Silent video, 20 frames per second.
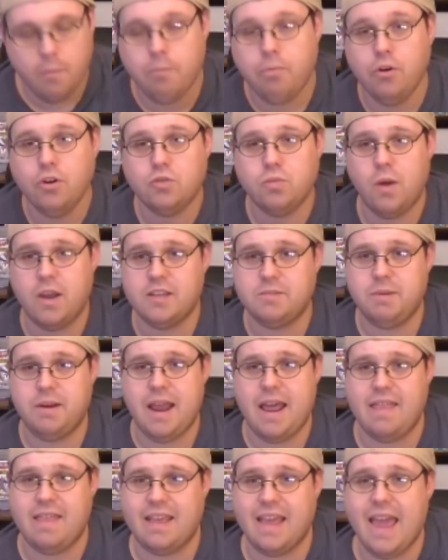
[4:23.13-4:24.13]
Bruce Wayne's been
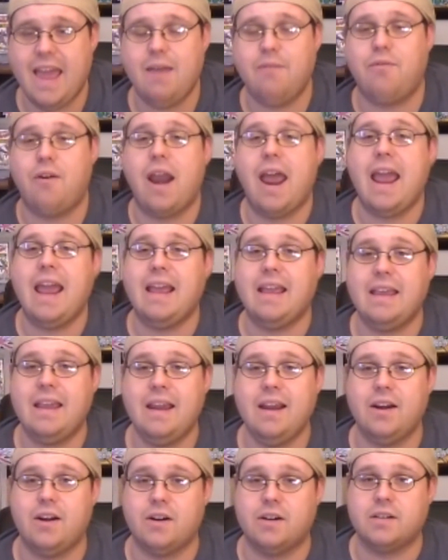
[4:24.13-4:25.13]
out of the game for 8
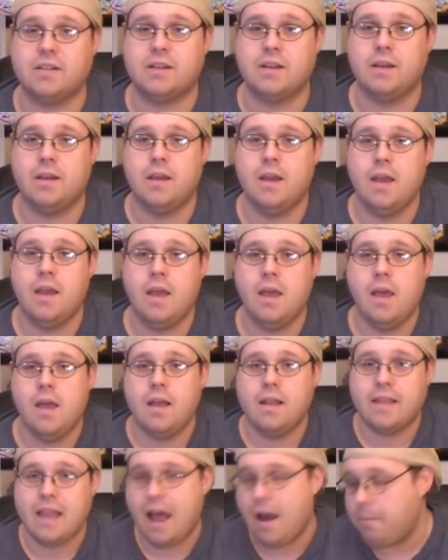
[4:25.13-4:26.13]
years.
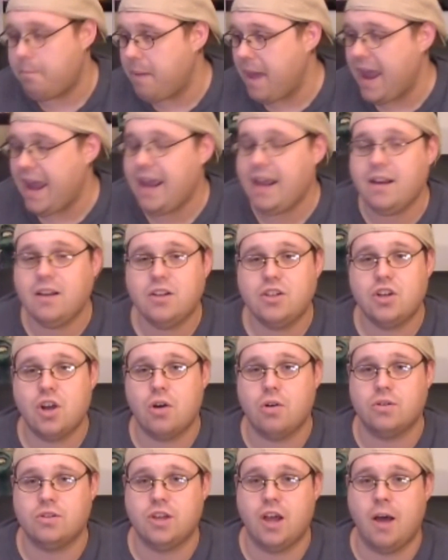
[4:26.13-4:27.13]
Now Bane
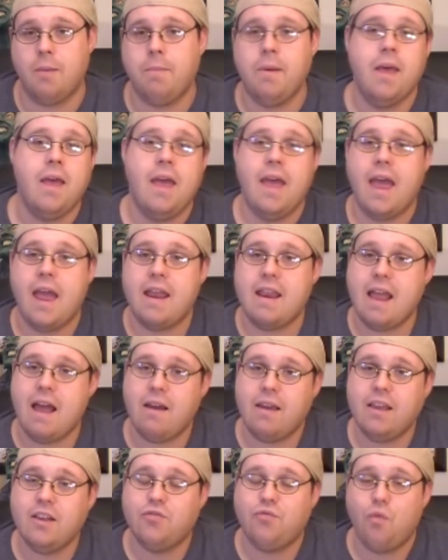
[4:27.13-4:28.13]
shows up, and
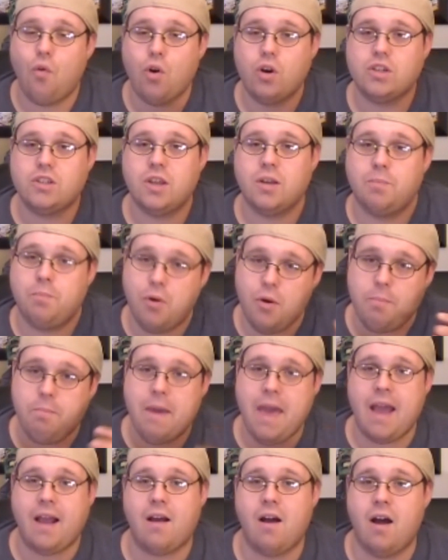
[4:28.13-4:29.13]
now he's forced to put
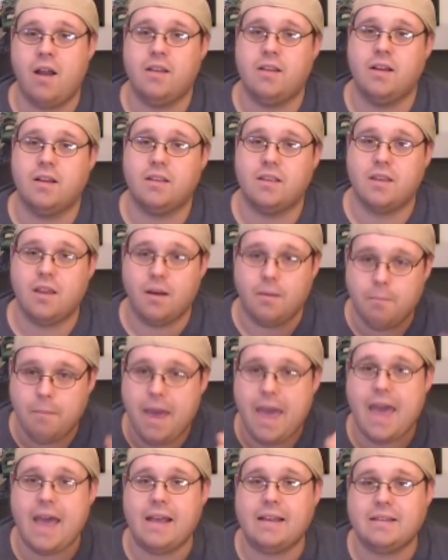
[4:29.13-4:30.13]
back on the
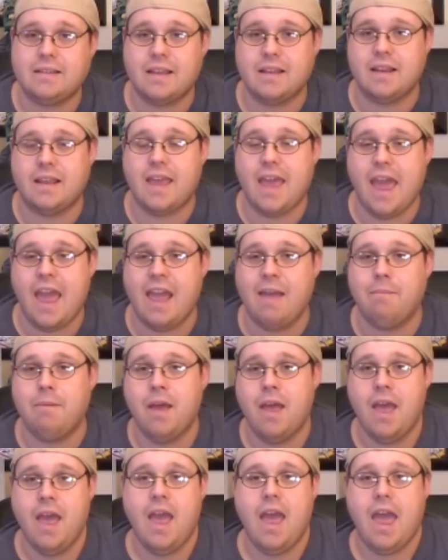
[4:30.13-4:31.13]
mask and the cape
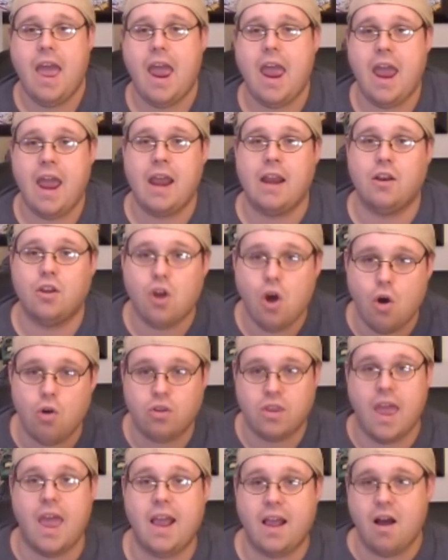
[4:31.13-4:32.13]
and
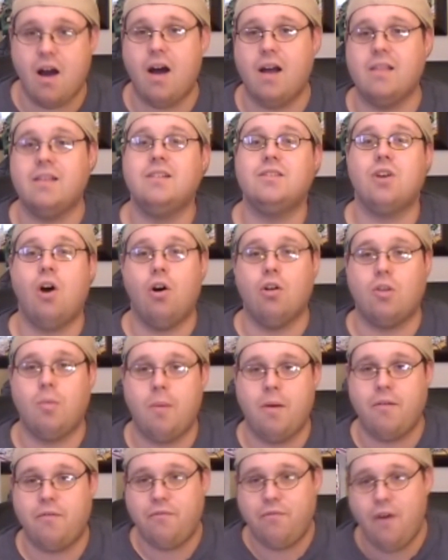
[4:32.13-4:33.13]
go take on this
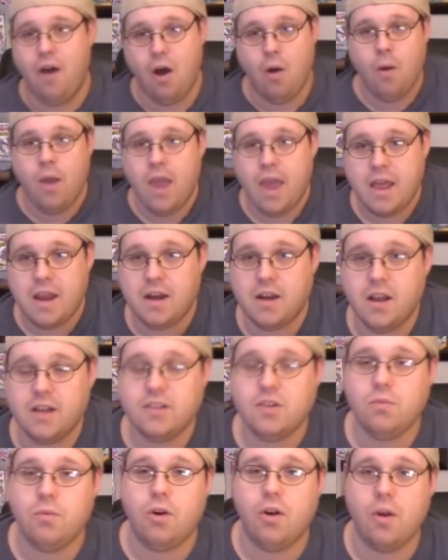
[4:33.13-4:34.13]
ultimate foe, and it
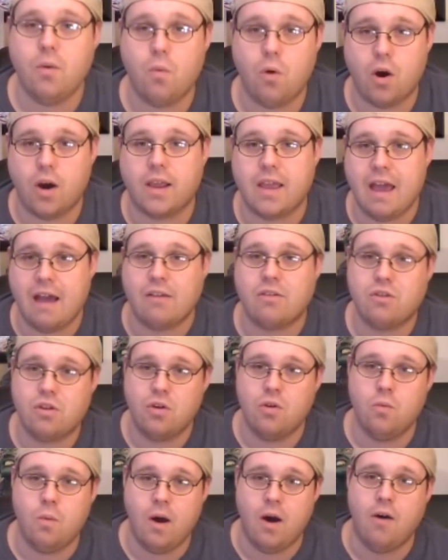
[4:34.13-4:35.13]
doesn't really work out
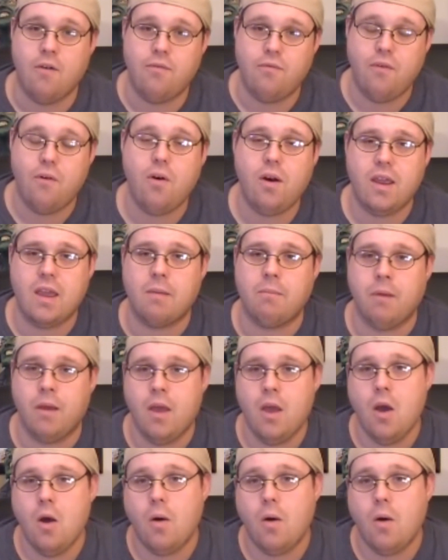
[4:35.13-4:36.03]
too well for him.